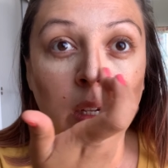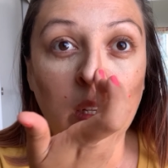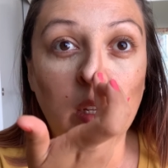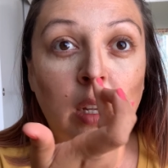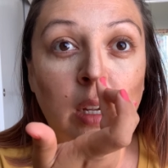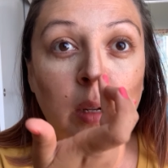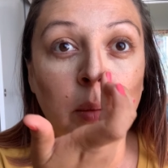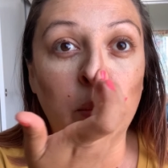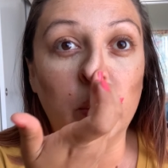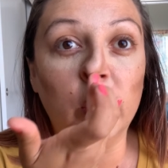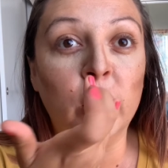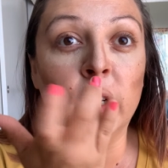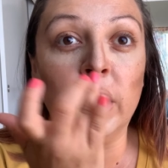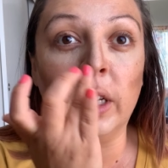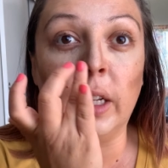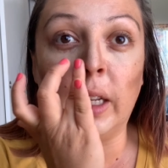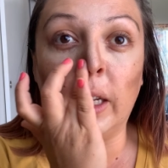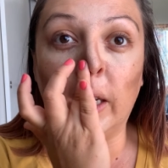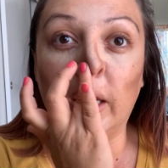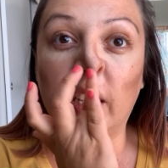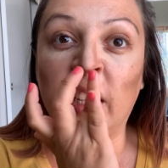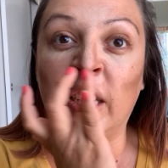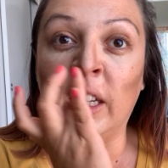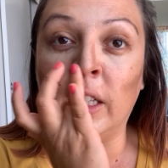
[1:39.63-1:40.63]
I'm
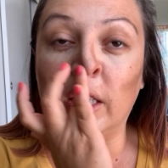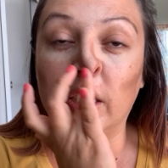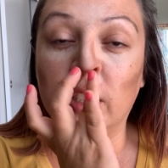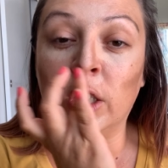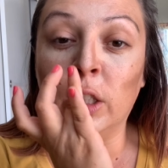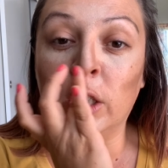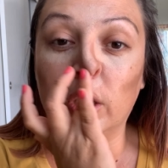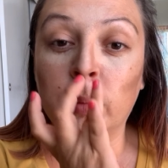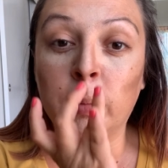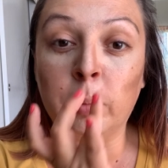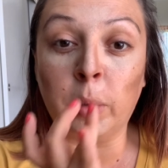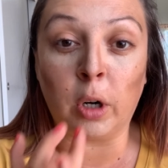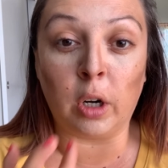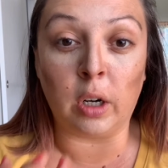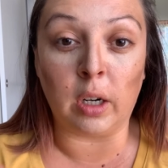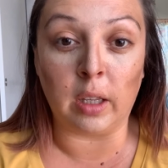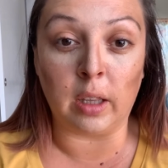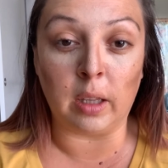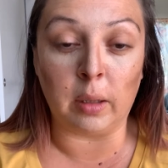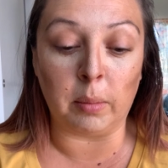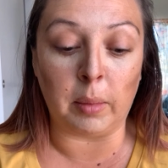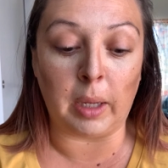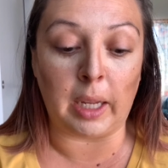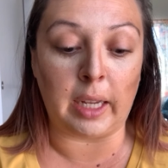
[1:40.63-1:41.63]
putting each part of
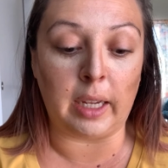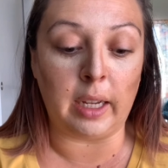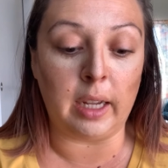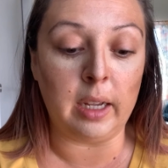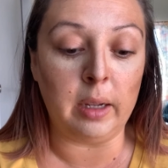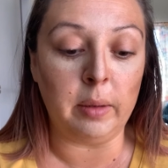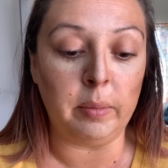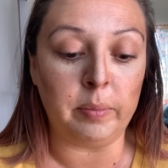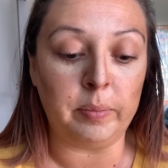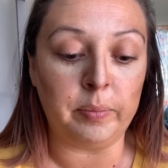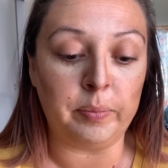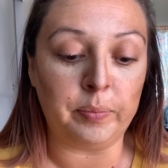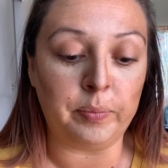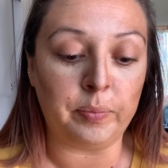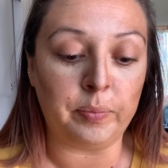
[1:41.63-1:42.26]
the makeup.